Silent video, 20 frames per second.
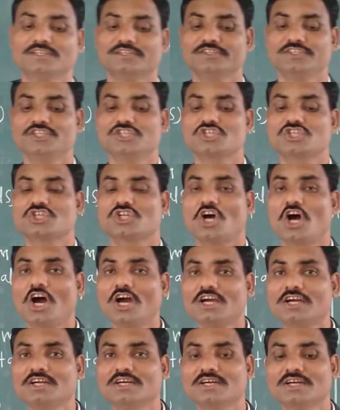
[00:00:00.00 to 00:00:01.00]
the
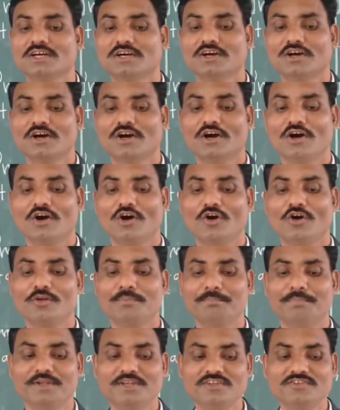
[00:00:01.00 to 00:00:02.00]
stalk or
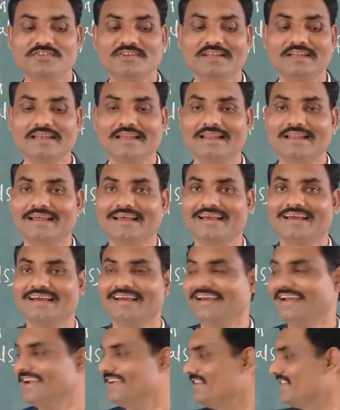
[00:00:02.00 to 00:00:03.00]
pedicel
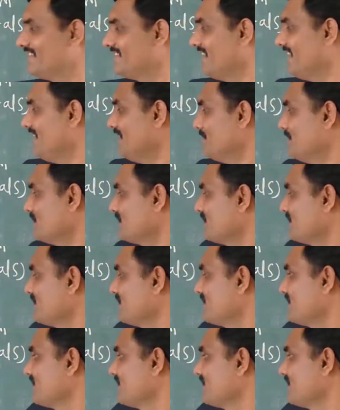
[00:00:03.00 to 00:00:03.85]
and the thalamus.